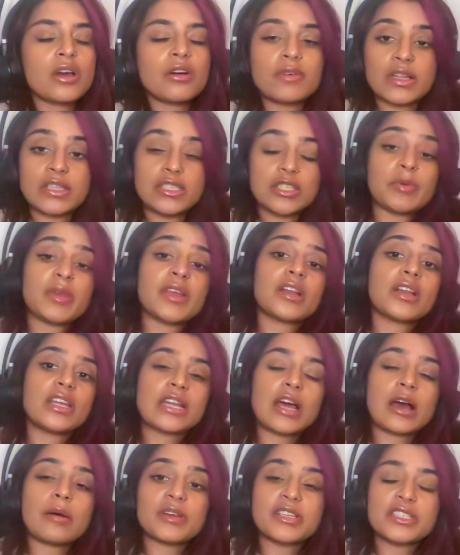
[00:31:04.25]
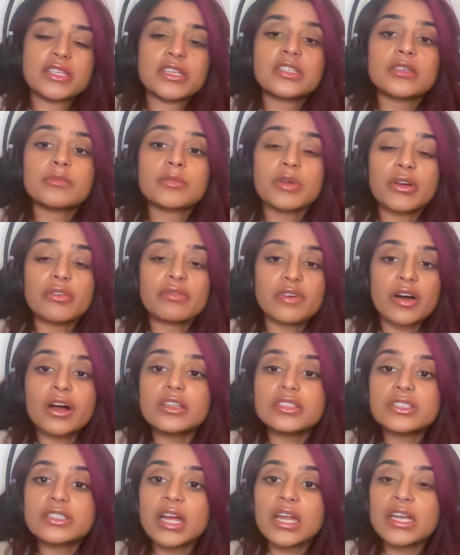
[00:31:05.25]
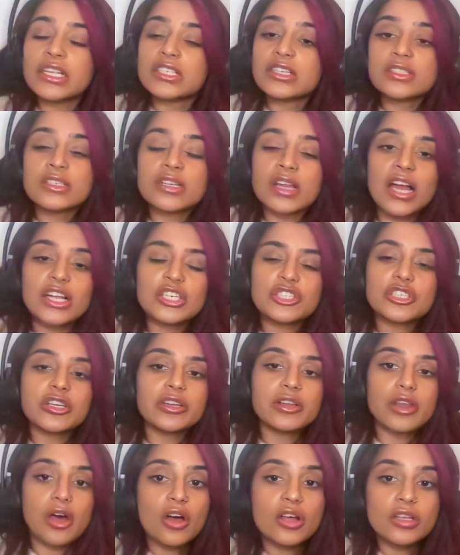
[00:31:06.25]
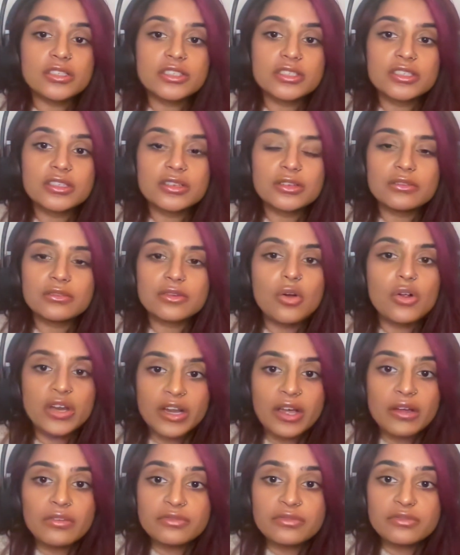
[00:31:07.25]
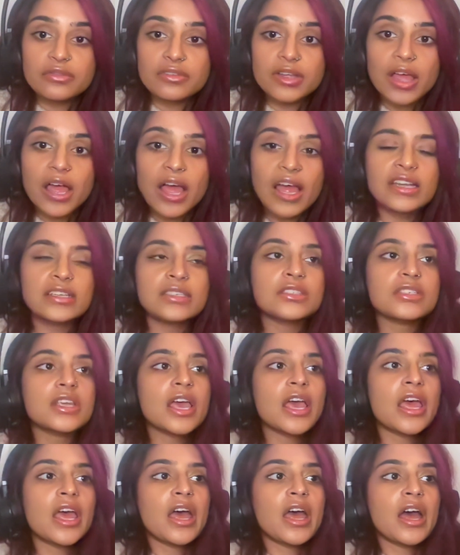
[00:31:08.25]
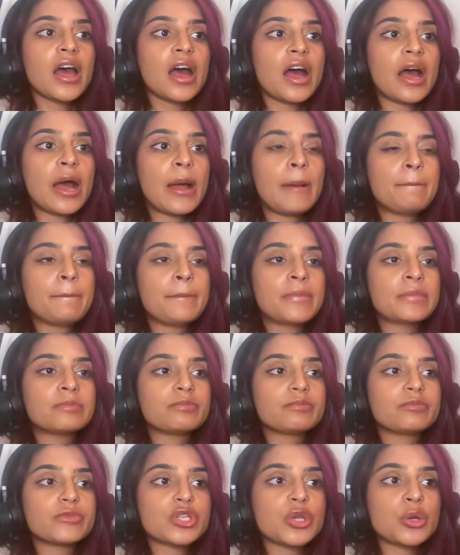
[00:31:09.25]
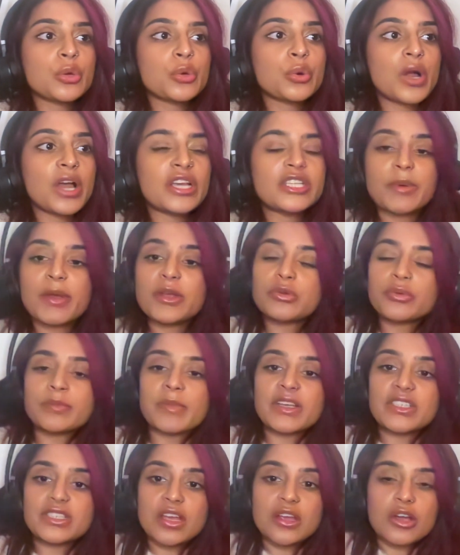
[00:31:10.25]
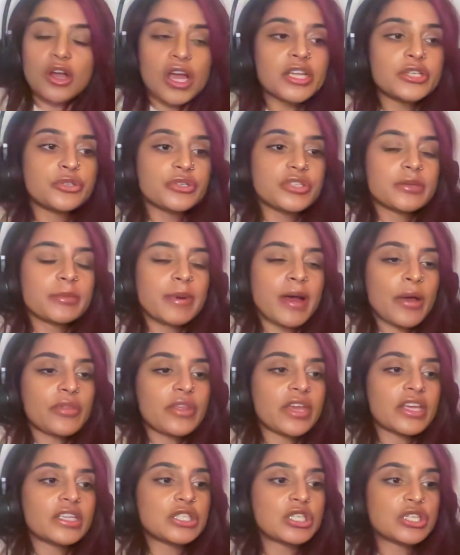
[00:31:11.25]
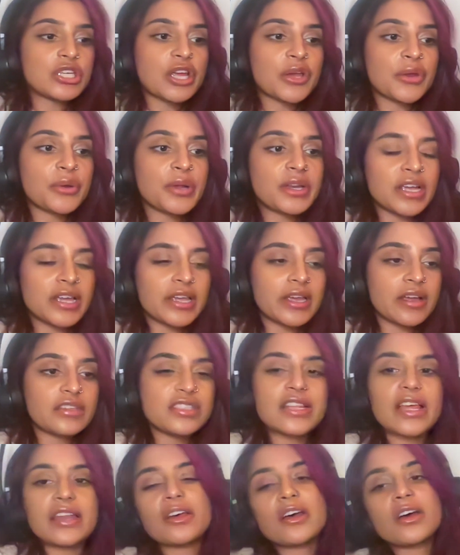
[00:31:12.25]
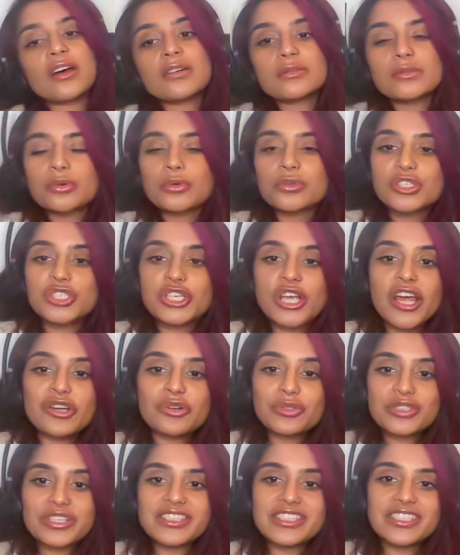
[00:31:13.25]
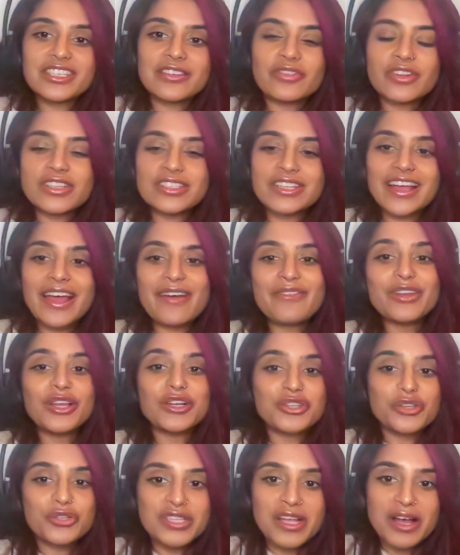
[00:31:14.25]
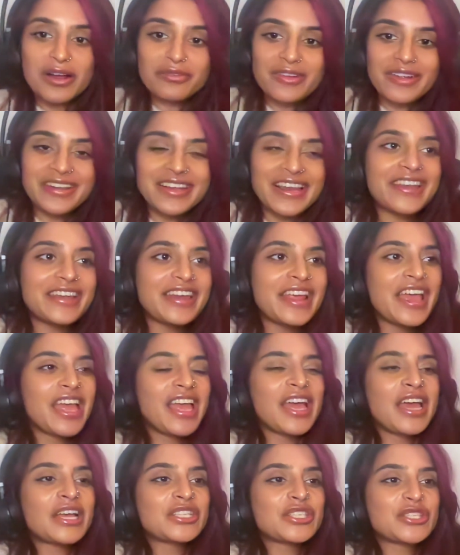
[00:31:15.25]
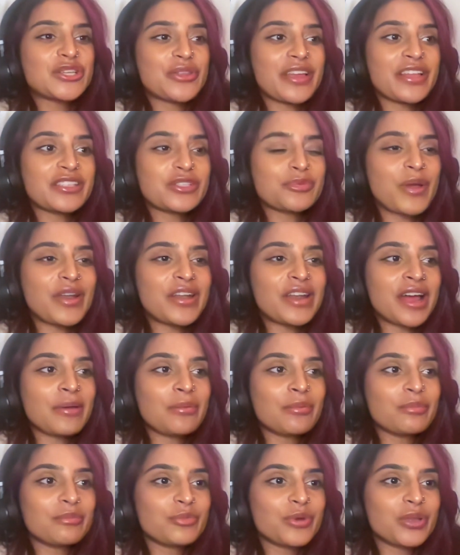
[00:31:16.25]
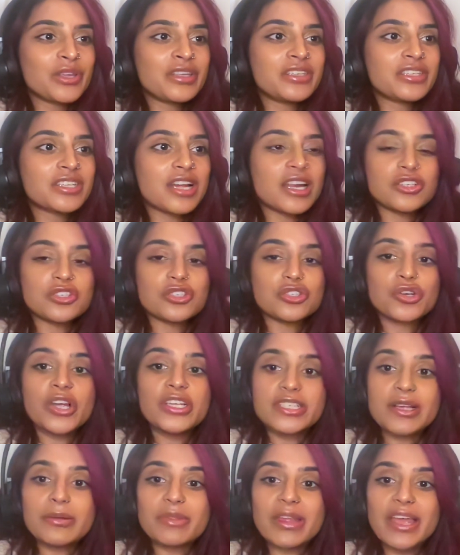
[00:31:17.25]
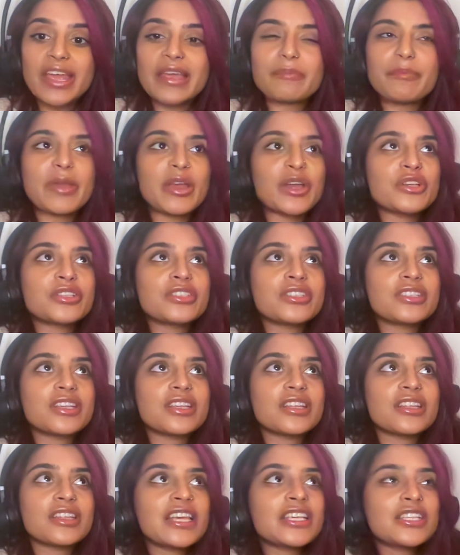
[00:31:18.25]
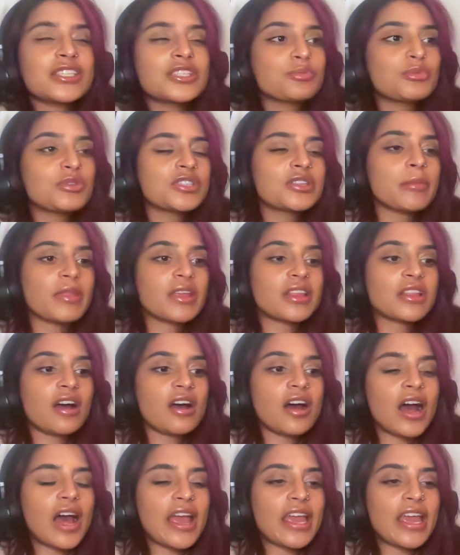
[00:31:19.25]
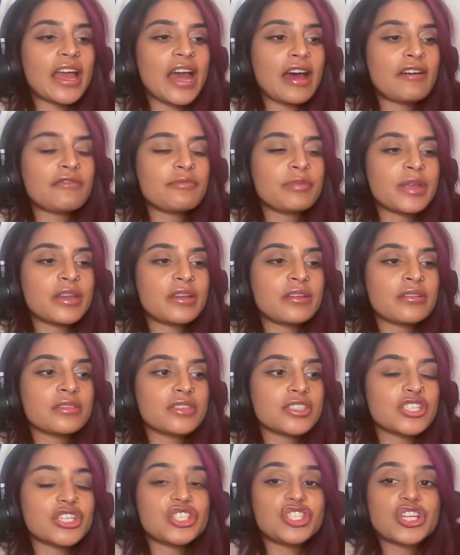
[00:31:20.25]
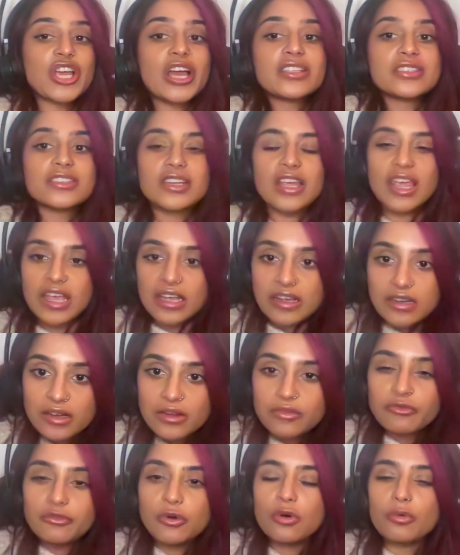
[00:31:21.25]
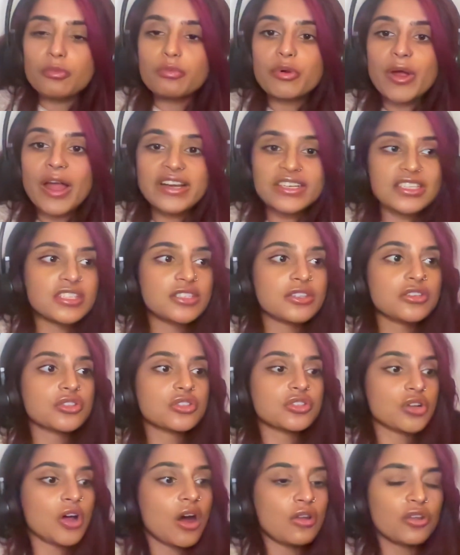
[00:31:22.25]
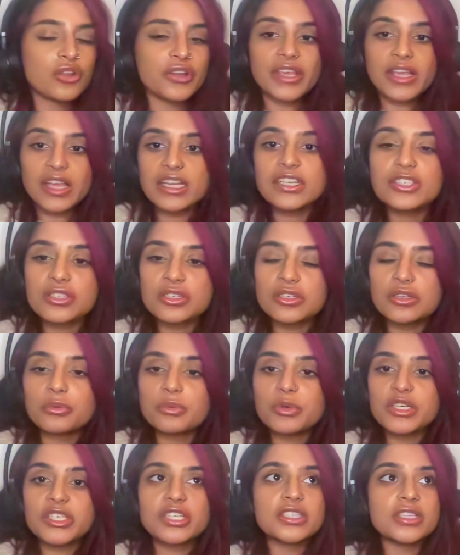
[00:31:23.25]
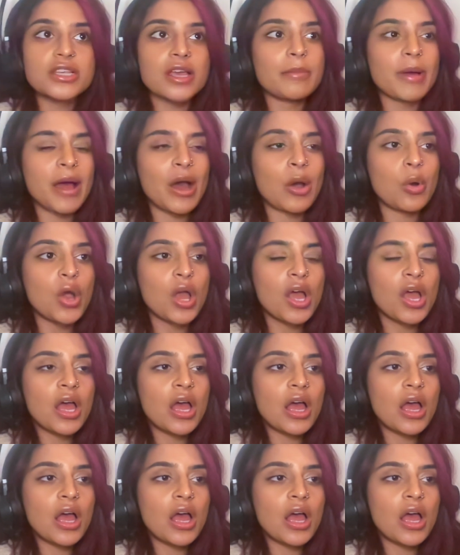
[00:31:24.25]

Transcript: Elvance has been cleared out of my system a lot faster and it doesn't actually last long enough? And so I spoke with my psychiatrist about this, and I sent her all the journals and stuff. I was like, have a look yourself. And then, so that's when we decided to try something, because this was something that I have been suggesting for practice to start looking into, which is about